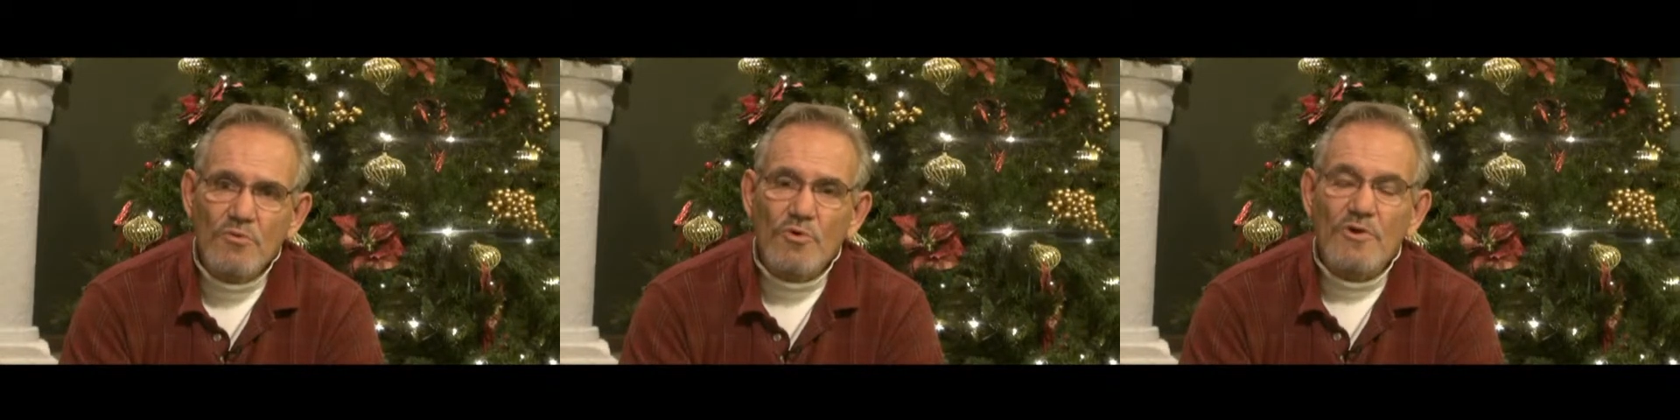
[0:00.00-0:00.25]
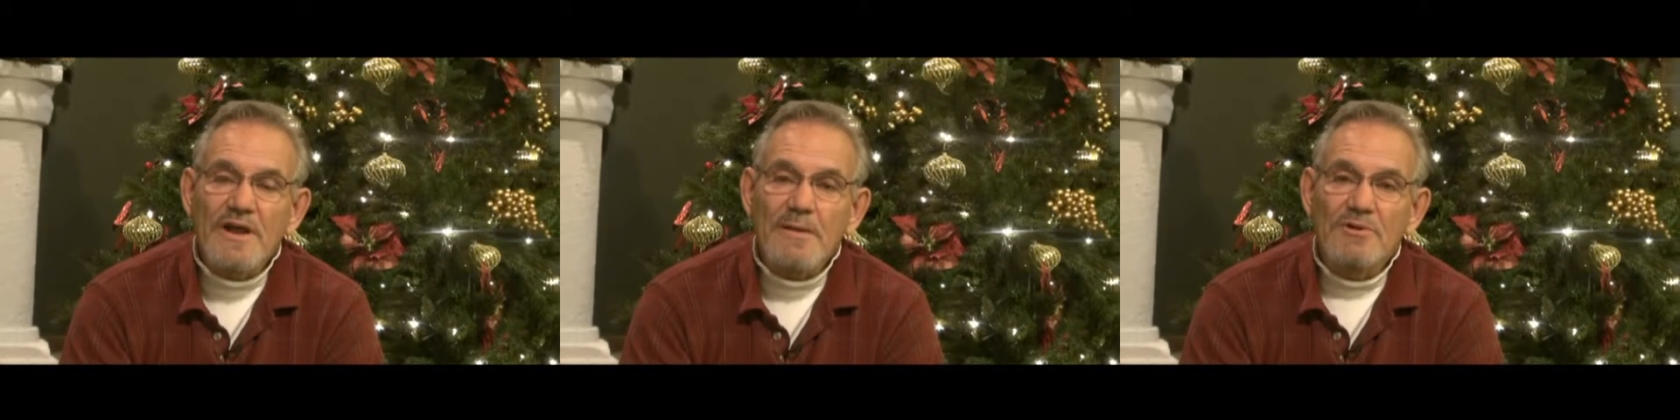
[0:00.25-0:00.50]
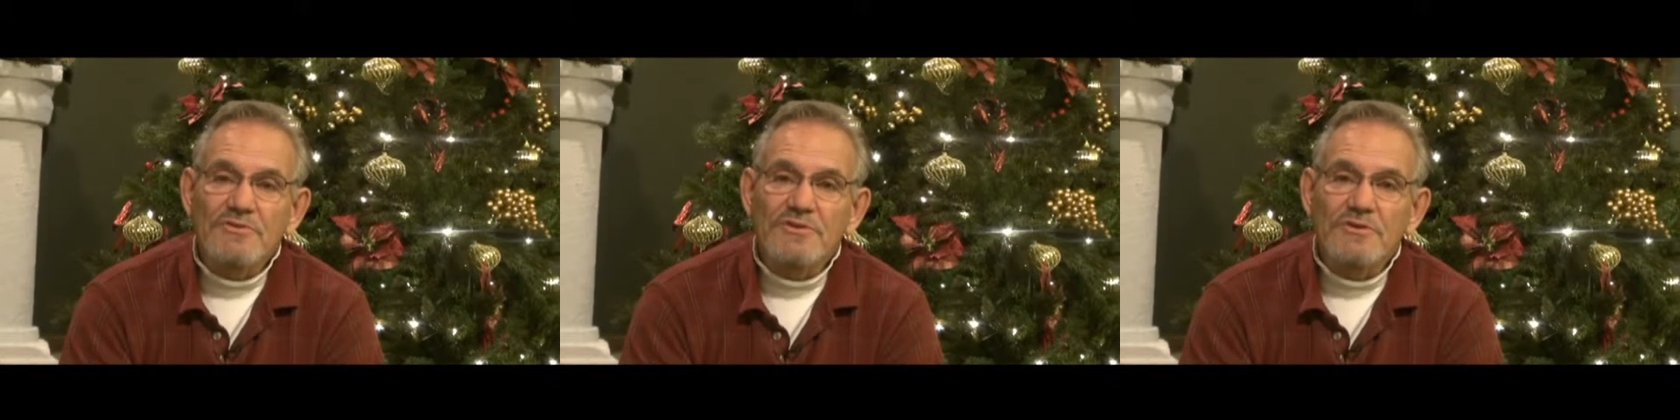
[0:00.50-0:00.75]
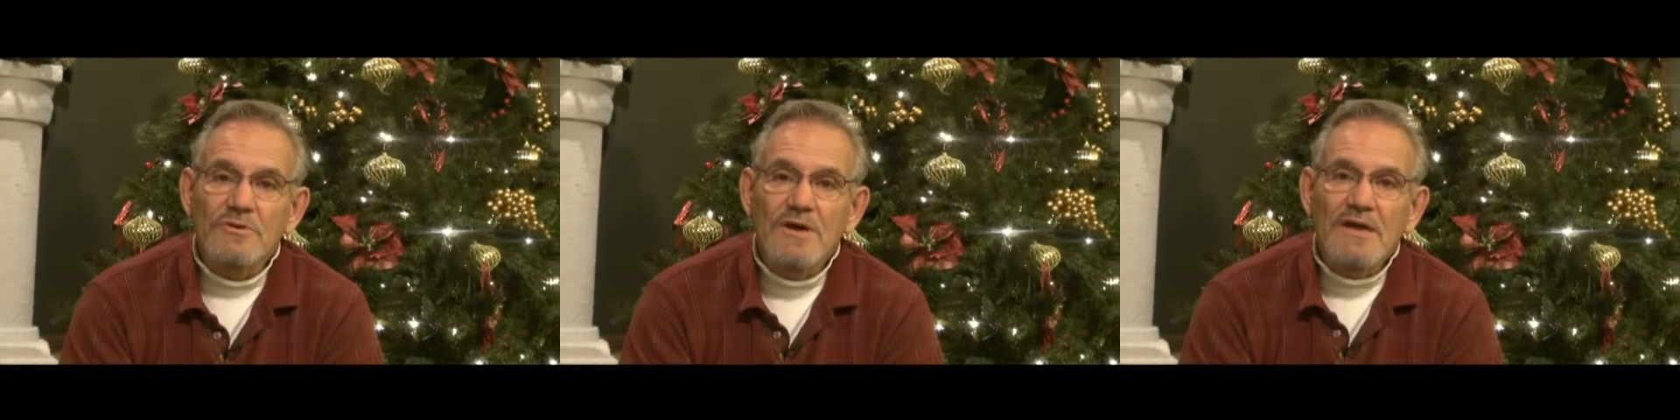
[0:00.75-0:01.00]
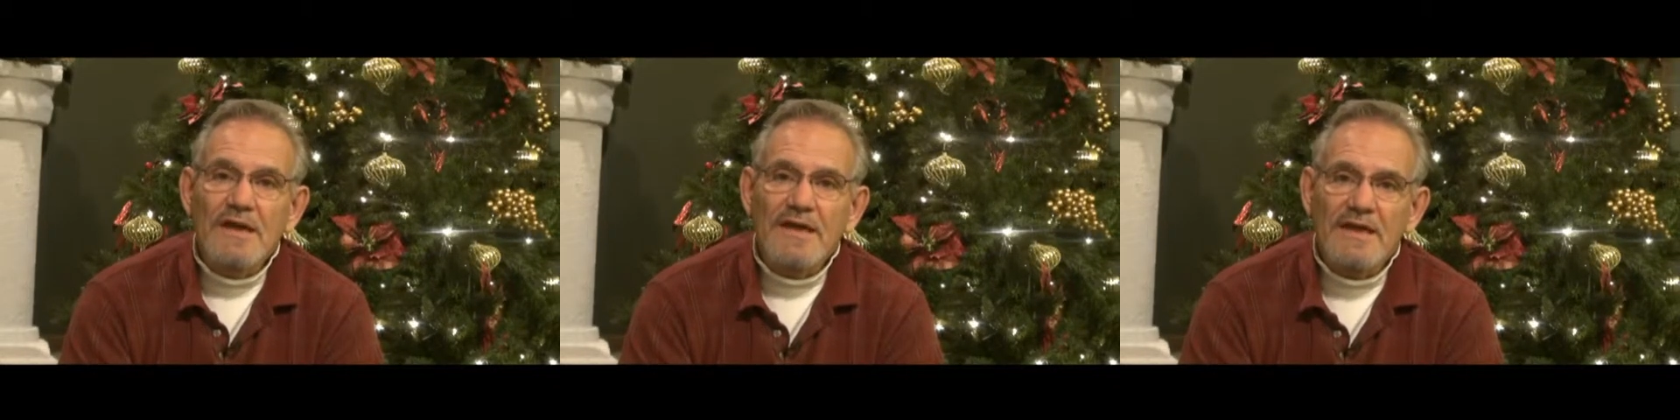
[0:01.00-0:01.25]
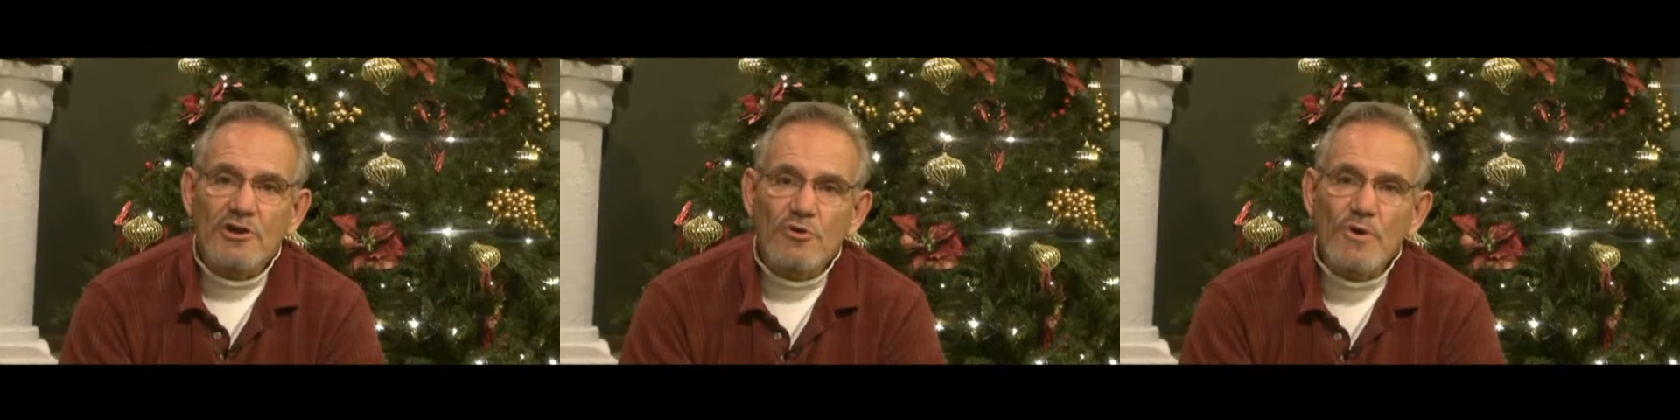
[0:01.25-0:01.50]
we're able to
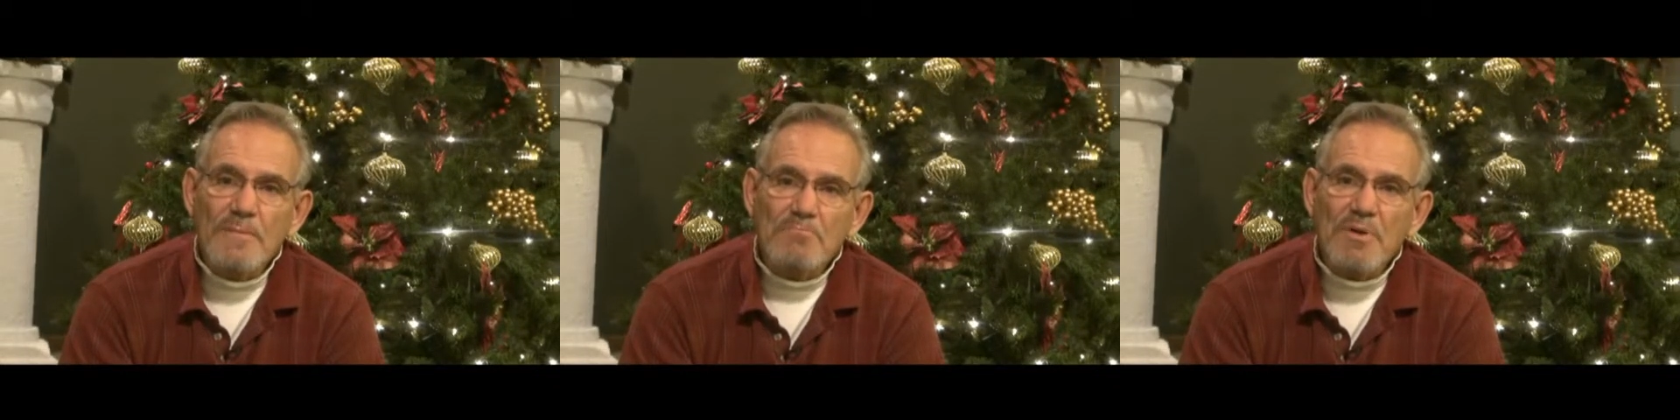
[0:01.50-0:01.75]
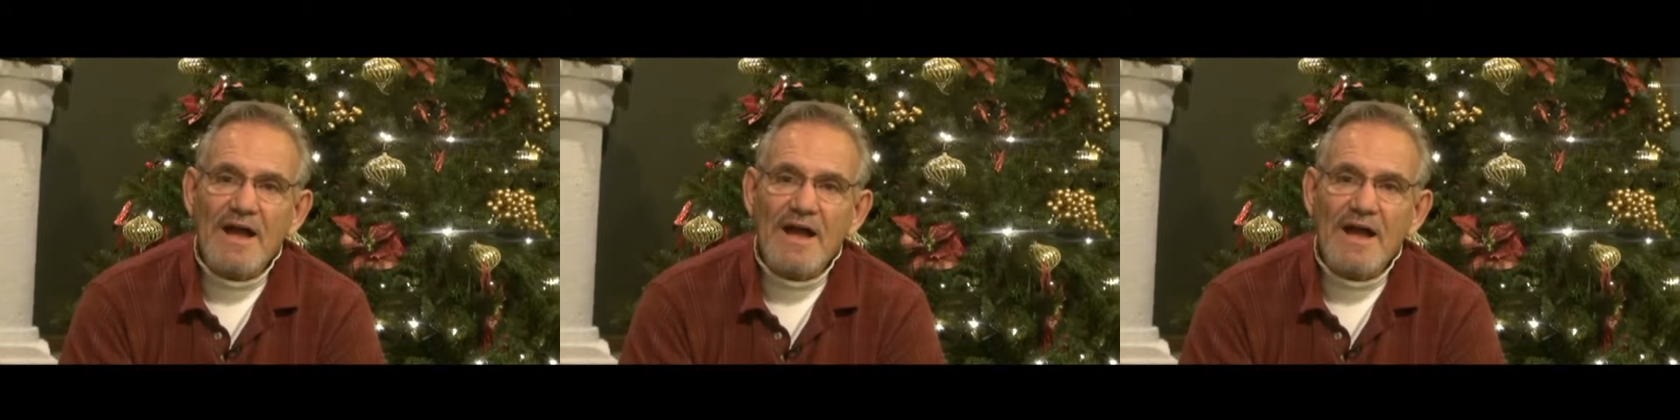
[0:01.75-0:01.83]
equip